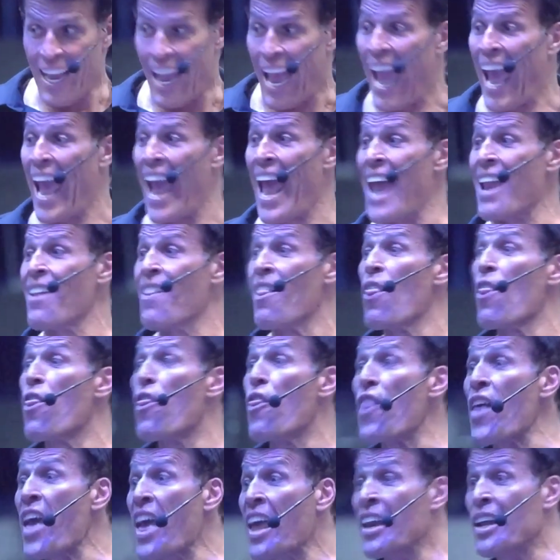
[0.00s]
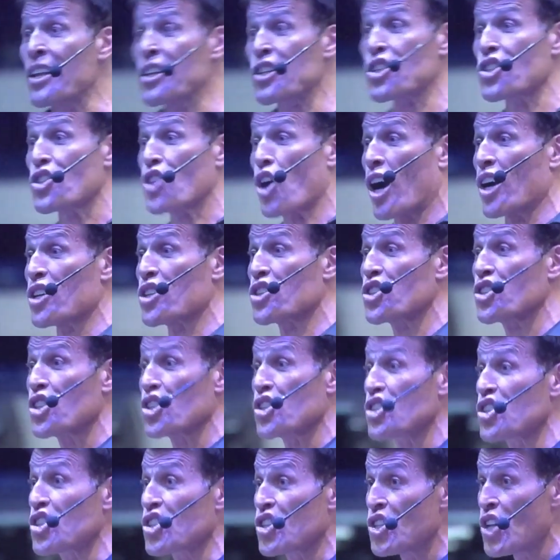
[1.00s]
And then it starts to
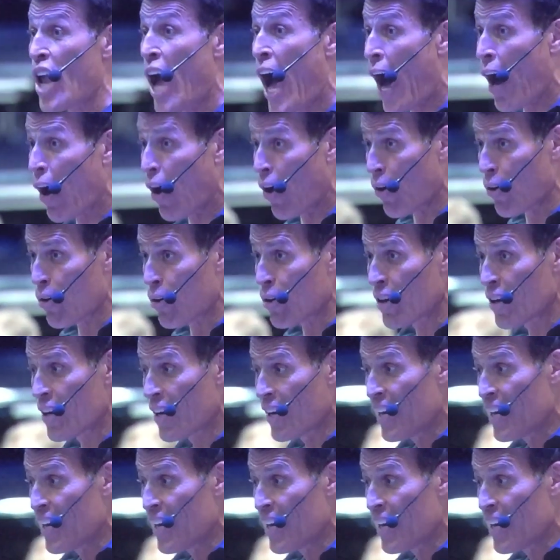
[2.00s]
snow,